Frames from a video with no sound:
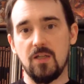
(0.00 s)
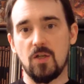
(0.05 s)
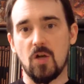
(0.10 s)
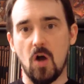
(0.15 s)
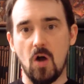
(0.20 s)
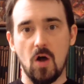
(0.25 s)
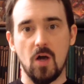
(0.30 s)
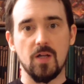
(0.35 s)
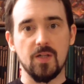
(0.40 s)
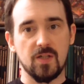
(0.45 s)

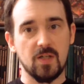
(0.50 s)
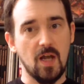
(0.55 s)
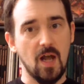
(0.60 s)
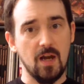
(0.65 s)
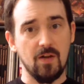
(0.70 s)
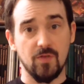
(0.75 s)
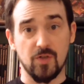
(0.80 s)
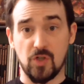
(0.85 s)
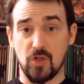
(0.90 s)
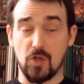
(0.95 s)
cause kind
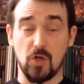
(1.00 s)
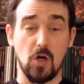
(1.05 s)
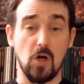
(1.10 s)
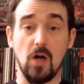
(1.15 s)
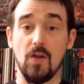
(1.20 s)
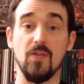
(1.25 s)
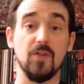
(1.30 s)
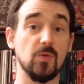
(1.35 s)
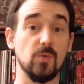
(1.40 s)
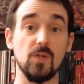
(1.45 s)
of a stir,
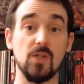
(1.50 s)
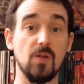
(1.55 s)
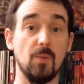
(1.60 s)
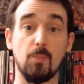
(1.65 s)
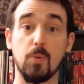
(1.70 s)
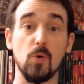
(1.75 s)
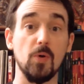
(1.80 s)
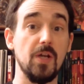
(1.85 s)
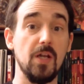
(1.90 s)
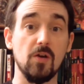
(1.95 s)
and this was in the
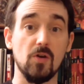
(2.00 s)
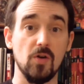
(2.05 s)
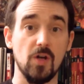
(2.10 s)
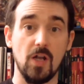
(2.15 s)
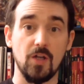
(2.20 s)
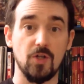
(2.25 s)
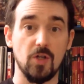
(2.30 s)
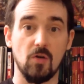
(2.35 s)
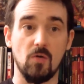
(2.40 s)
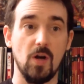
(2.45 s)

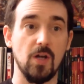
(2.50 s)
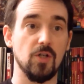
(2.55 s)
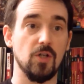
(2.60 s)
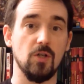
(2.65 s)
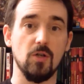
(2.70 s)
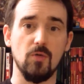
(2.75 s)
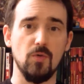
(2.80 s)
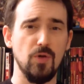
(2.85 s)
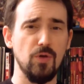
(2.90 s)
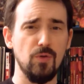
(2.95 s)
pre-internet generation.
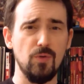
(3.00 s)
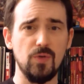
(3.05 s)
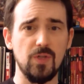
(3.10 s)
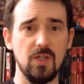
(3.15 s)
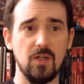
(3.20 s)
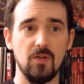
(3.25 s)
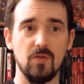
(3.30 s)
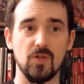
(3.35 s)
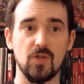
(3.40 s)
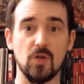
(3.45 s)
You know, news
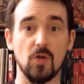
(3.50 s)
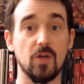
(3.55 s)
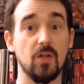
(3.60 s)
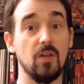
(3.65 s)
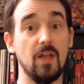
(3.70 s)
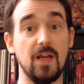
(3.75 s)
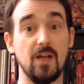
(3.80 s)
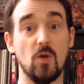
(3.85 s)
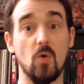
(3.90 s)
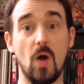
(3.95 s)
didn't
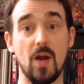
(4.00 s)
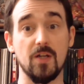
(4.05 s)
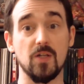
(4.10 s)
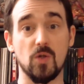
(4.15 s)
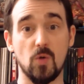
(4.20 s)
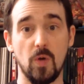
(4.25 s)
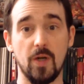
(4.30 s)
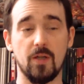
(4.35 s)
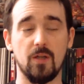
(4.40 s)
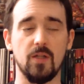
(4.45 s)
circulate quite as
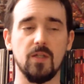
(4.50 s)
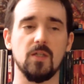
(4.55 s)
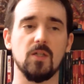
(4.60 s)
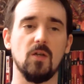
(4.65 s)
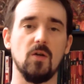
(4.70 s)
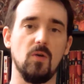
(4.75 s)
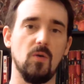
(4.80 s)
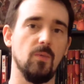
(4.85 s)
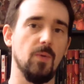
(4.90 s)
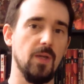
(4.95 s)
quickly,
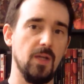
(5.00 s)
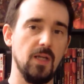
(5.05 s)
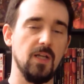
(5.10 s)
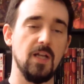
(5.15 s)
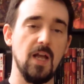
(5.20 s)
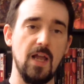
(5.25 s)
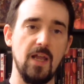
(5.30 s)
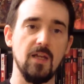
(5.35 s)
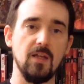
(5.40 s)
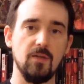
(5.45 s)
so
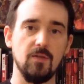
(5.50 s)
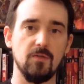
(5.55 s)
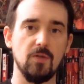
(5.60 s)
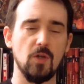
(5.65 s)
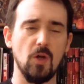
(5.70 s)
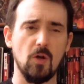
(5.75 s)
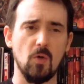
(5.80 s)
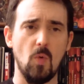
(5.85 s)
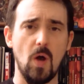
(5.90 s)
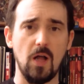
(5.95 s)
it
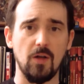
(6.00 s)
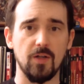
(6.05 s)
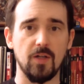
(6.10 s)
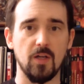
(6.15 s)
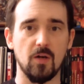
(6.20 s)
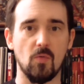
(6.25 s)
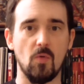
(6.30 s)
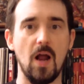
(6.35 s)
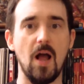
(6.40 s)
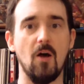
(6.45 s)
took a while to get
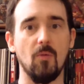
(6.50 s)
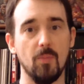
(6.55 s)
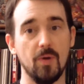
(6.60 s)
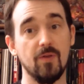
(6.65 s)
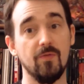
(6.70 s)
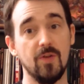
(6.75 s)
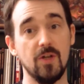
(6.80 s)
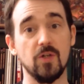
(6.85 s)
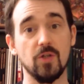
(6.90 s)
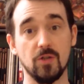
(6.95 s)
around, but
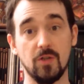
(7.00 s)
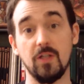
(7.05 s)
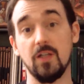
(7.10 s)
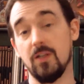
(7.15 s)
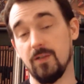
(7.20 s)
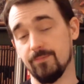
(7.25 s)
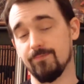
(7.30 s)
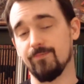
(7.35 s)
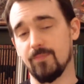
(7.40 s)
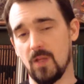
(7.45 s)

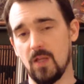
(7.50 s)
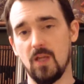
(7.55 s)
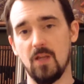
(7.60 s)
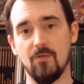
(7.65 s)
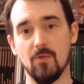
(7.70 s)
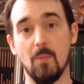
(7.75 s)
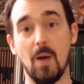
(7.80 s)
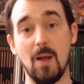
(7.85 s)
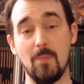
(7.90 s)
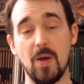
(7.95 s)
eventually
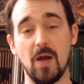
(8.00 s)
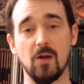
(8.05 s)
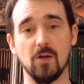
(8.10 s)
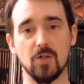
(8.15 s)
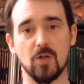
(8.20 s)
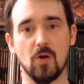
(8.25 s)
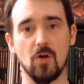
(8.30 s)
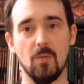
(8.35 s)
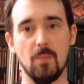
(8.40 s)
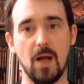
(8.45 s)
even my
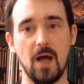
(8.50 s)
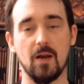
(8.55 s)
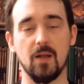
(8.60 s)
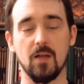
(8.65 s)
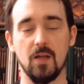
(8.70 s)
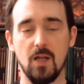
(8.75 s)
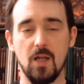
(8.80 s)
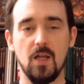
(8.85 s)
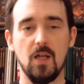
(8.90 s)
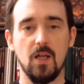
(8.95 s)
parents heard about it
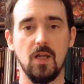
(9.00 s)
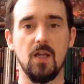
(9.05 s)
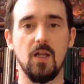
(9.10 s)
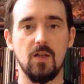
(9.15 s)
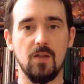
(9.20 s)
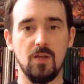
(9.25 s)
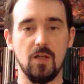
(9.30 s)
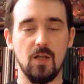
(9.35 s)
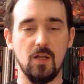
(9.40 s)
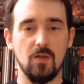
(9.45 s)

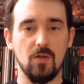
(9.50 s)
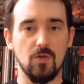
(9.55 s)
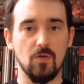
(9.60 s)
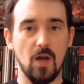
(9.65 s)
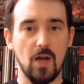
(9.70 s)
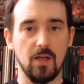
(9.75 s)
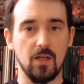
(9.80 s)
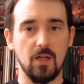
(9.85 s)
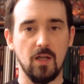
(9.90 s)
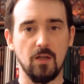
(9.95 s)
in the
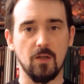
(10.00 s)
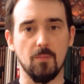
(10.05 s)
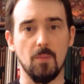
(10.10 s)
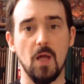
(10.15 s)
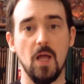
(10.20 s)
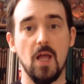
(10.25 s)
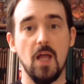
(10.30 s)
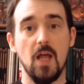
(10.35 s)
United Kingdom.